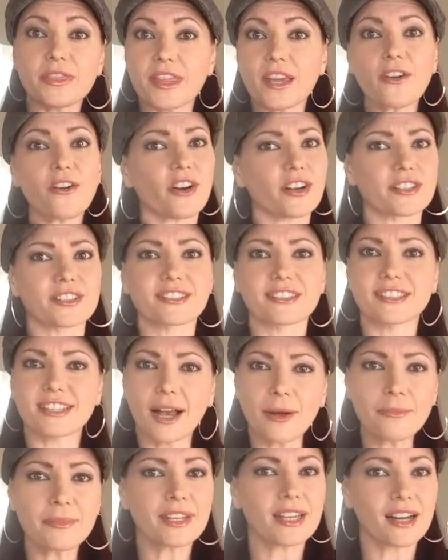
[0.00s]
There are
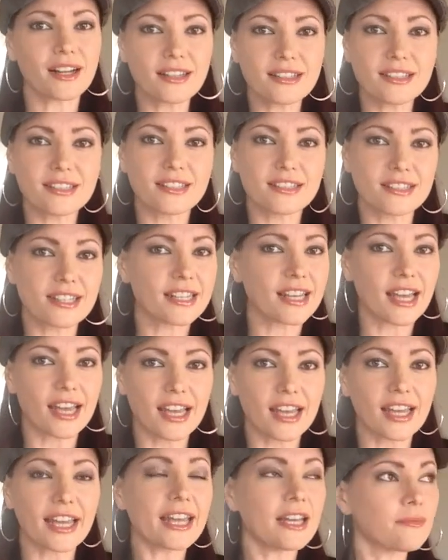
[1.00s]
some youngsters
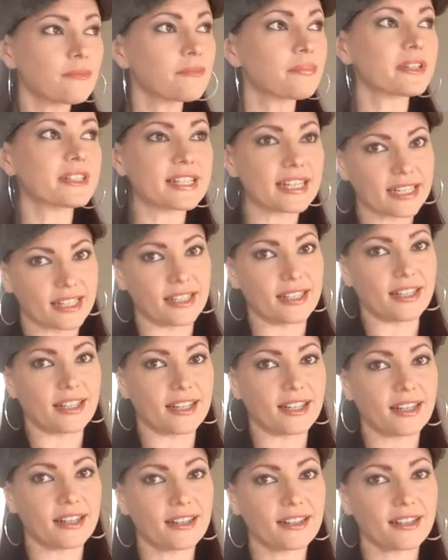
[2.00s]
today in
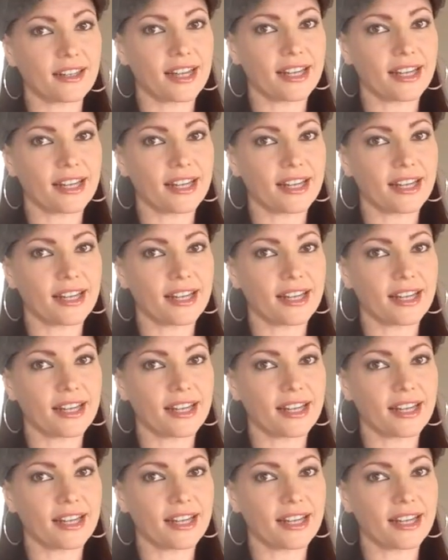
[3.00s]
particular,